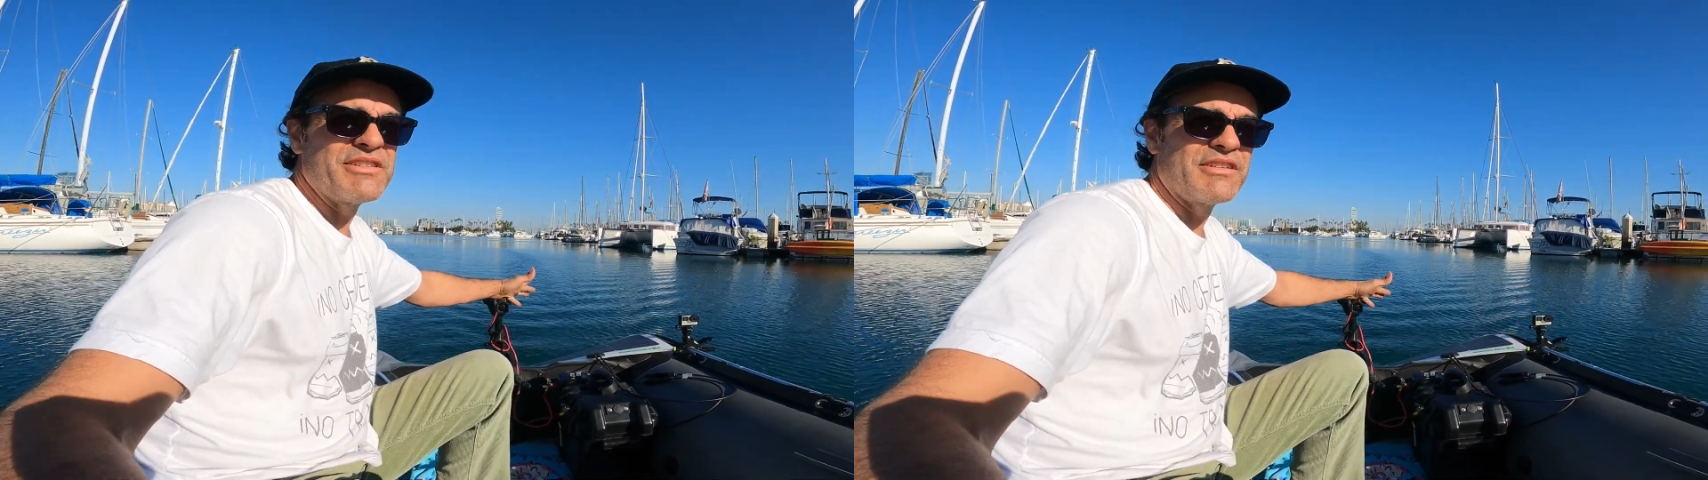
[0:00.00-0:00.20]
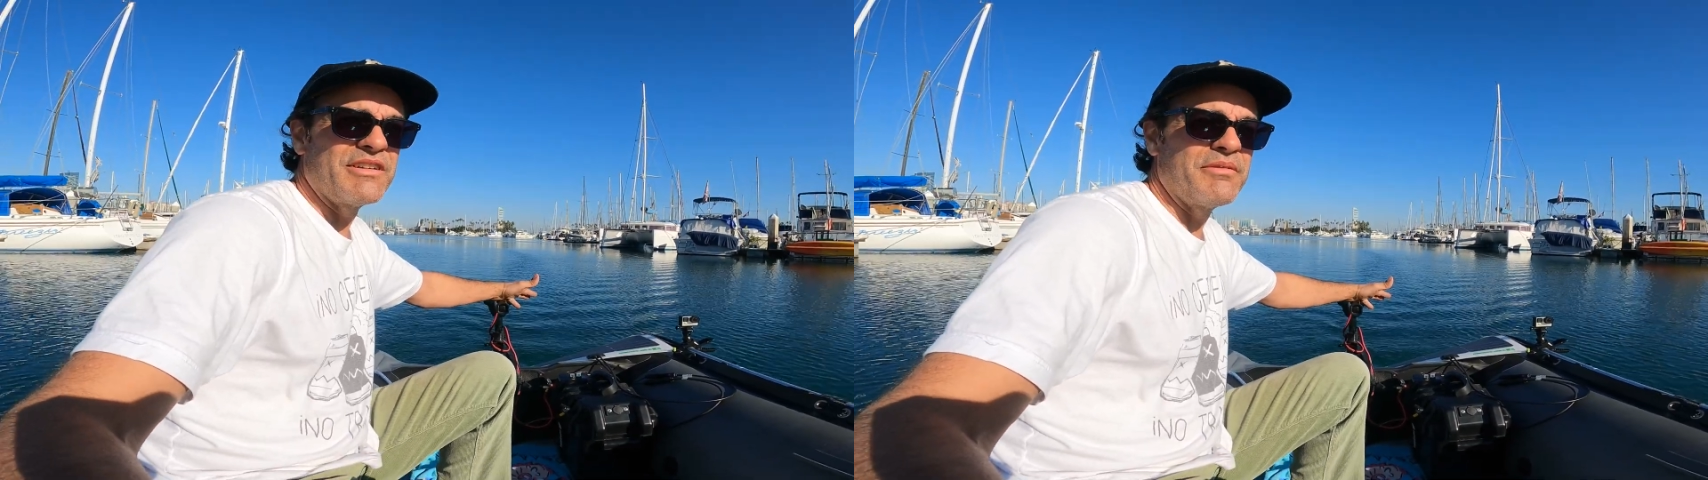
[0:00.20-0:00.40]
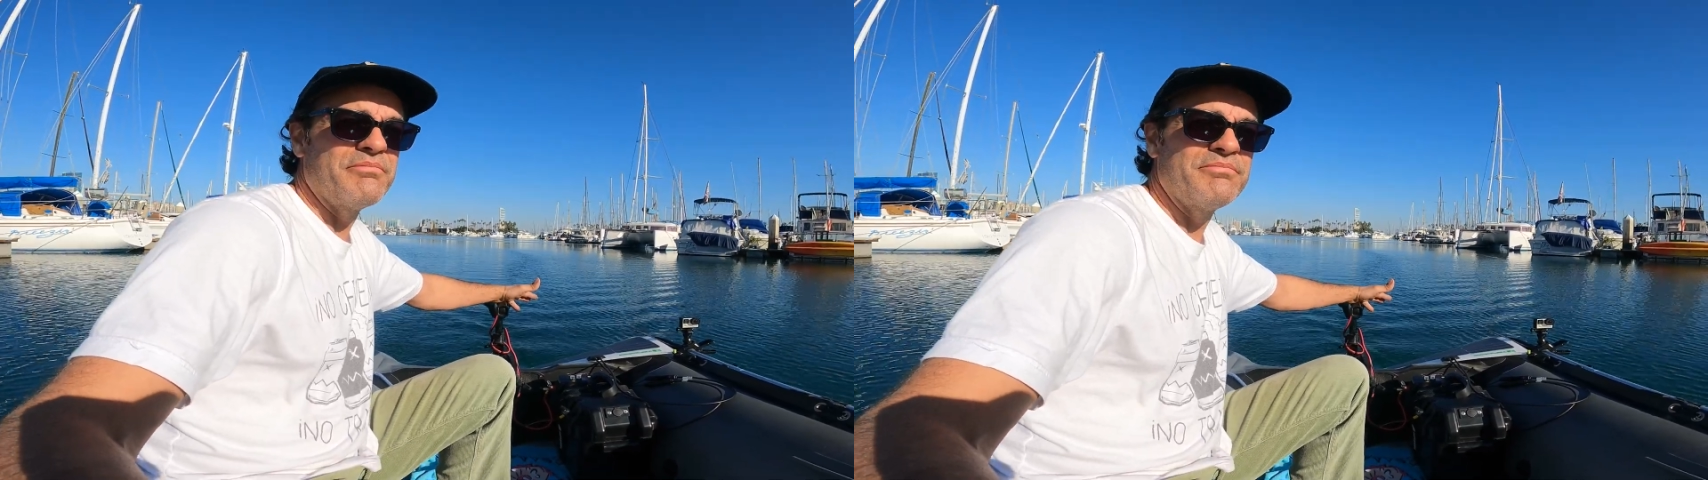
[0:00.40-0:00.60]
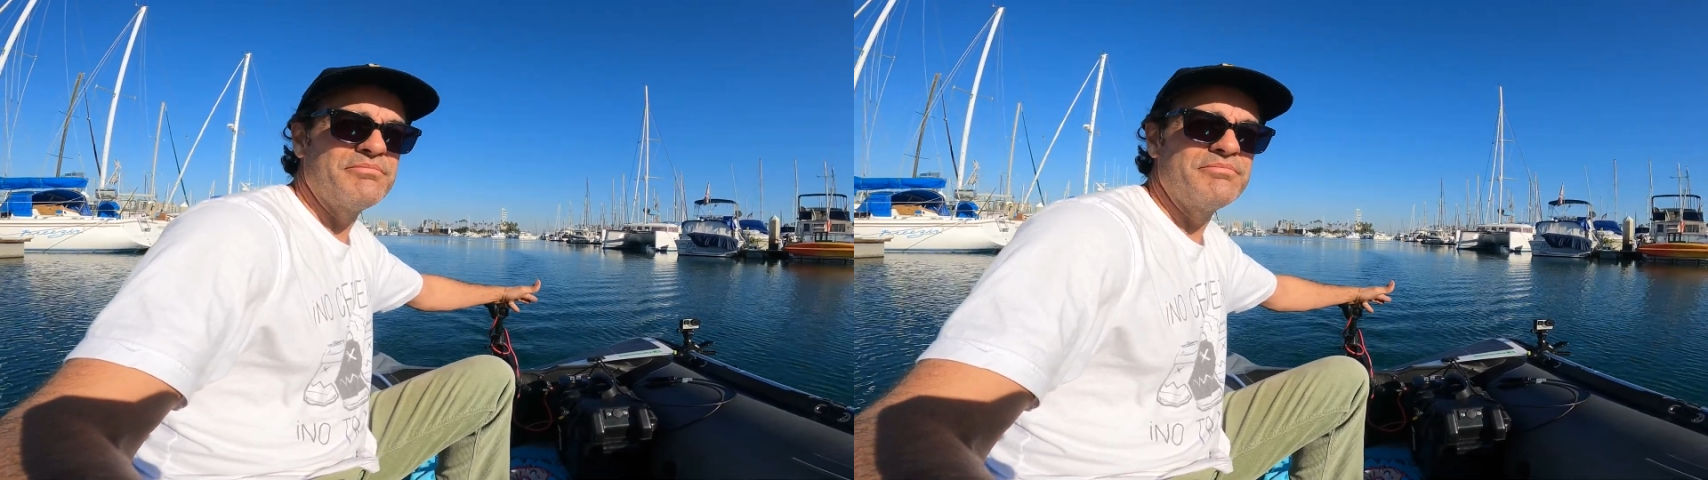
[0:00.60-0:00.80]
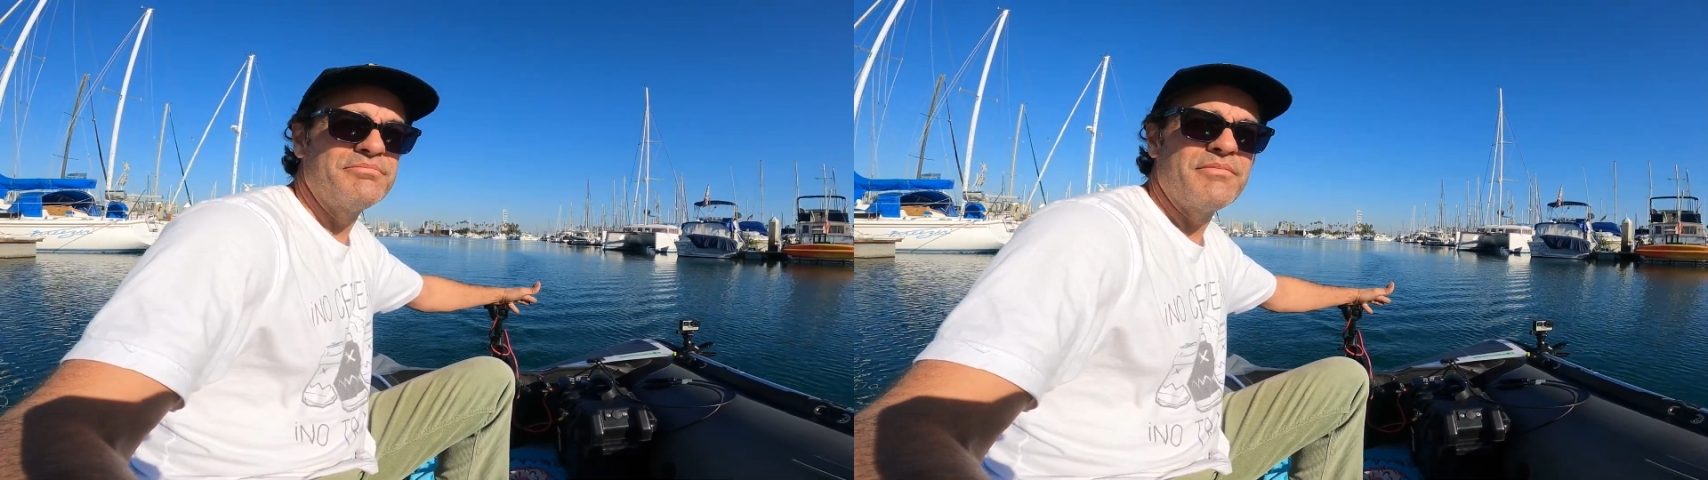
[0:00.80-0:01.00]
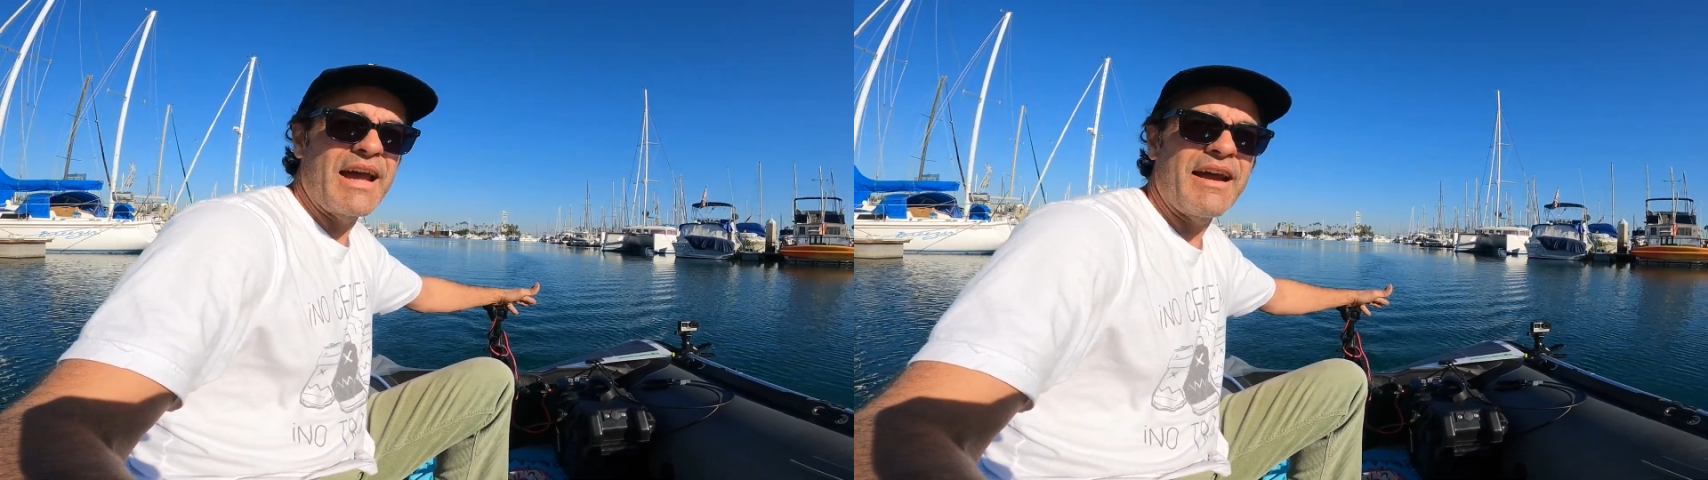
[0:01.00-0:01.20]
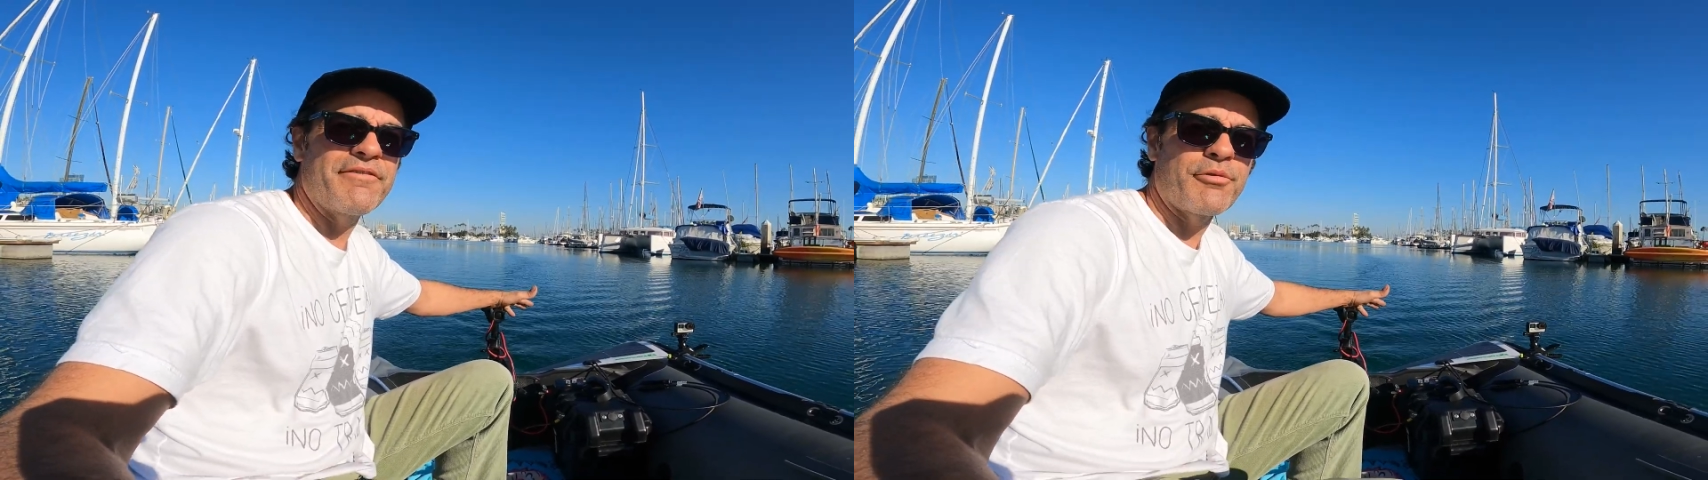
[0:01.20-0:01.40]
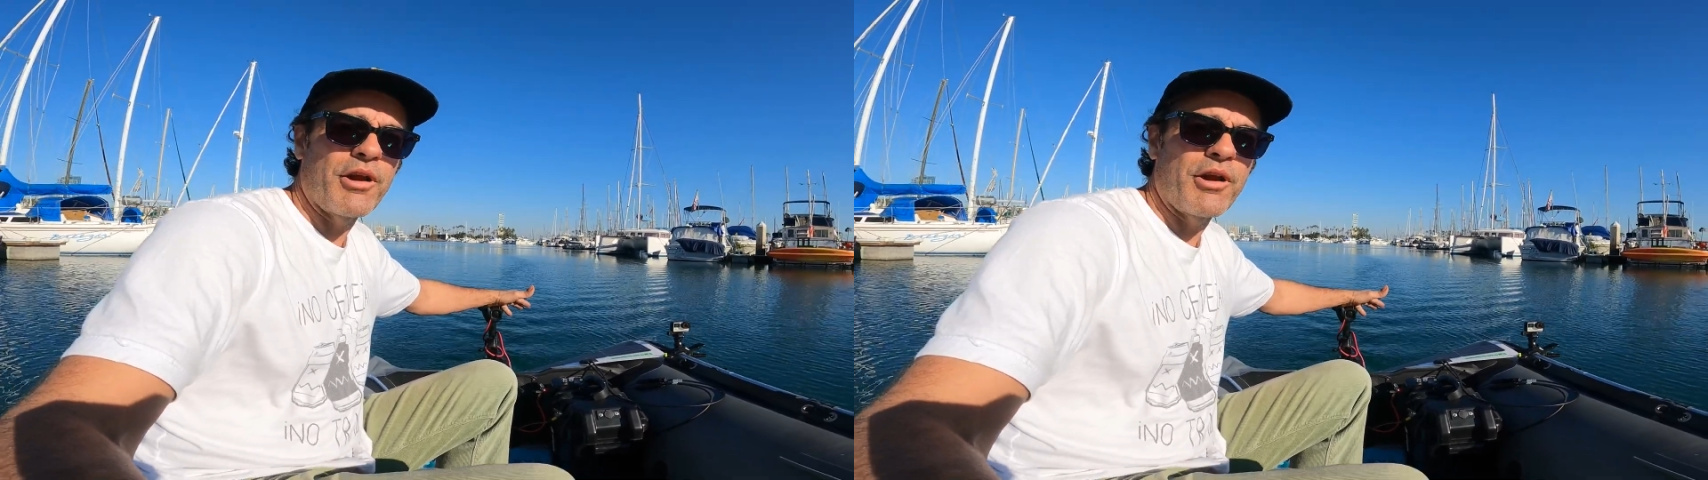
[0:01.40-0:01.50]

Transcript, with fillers: basically half